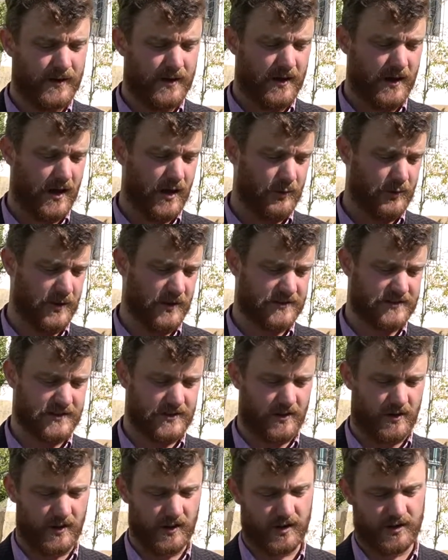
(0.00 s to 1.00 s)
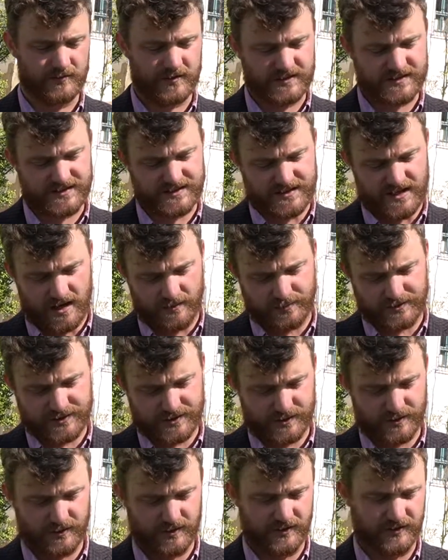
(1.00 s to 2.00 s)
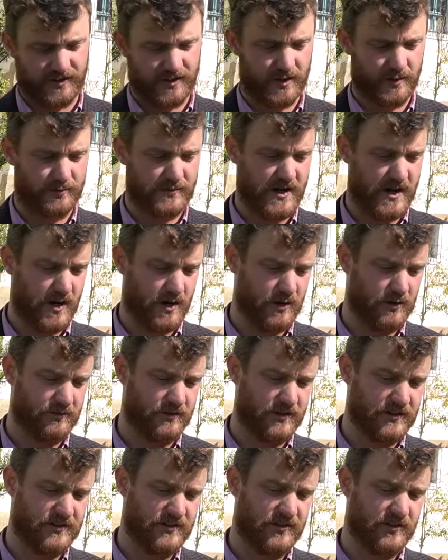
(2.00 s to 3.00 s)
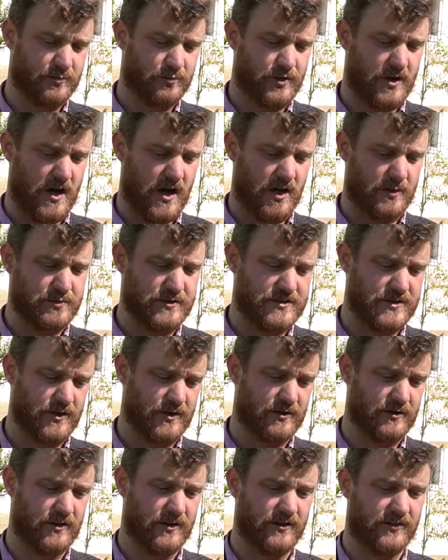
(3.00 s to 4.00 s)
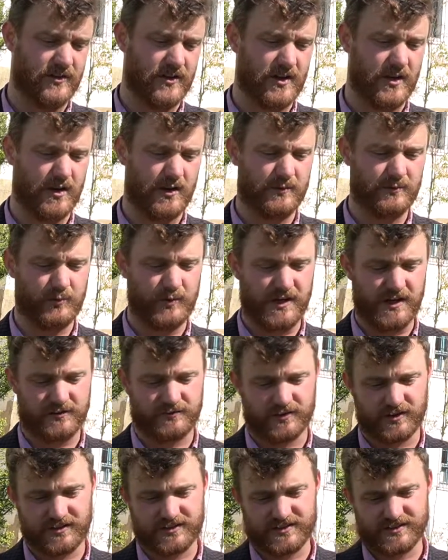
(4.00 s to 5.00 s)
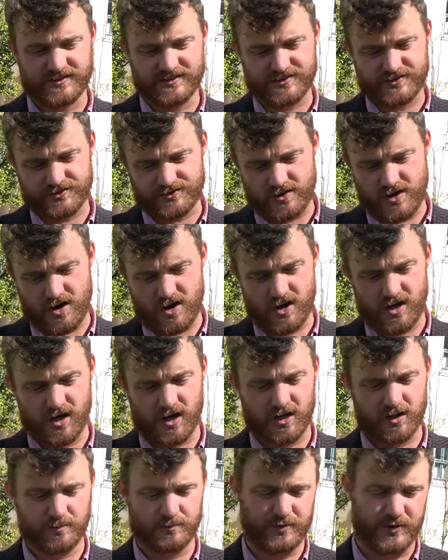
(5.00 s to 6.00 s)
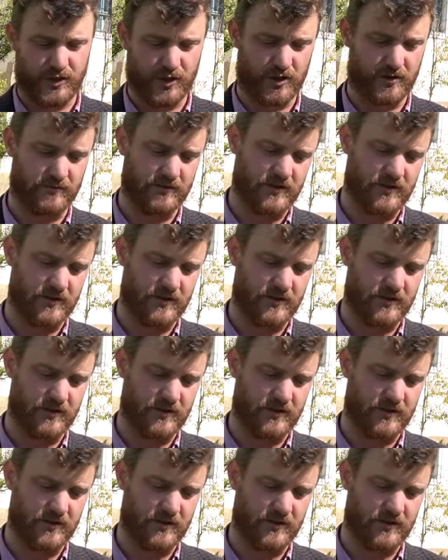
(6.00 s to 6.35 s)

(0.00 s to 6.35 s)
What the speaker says: We looked at hard versus soft paternalism, narrow versus broad paternalism, weak versus strong, pure